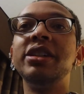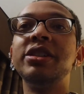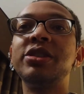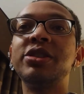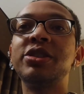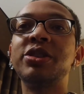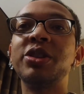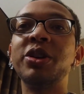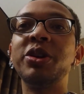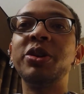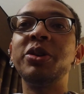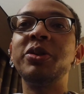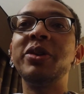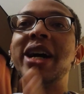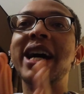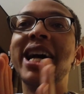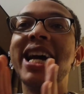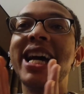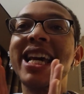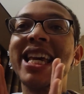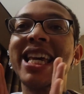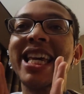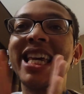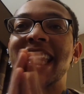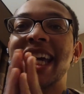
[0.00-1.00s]
So,
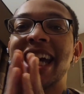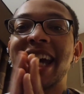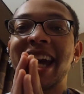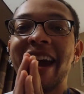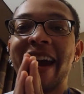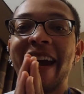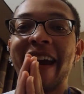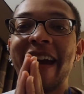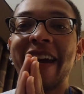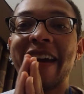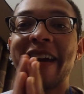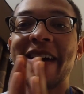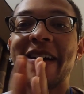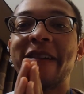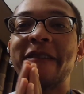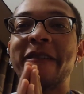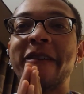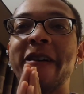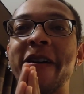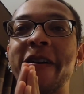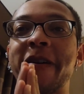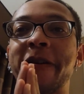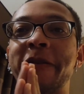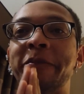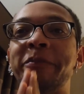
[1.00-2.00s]
yay!
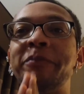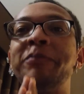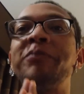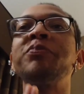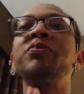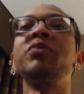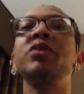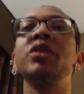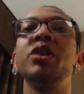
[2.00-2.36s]
Welcome!